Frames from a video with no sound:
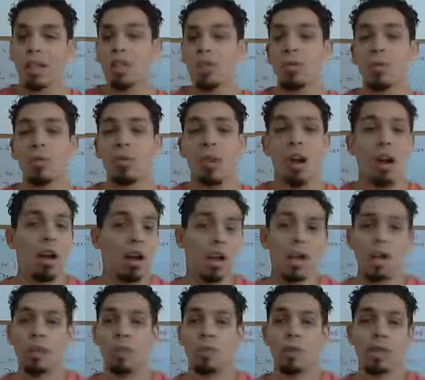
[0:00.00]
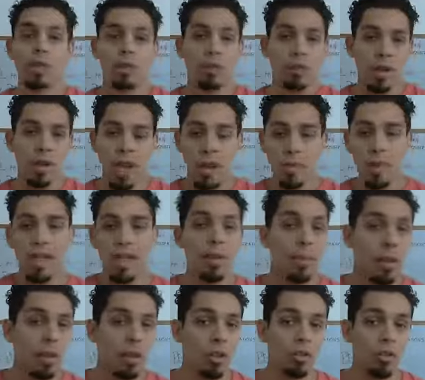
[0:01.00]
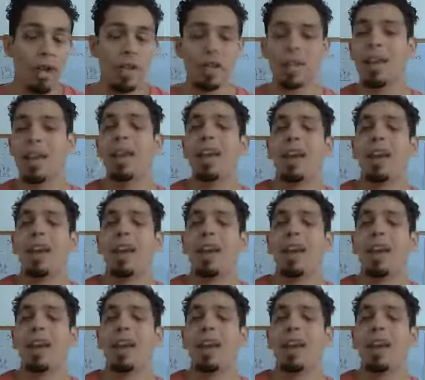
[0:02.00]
you enter in your name and email address,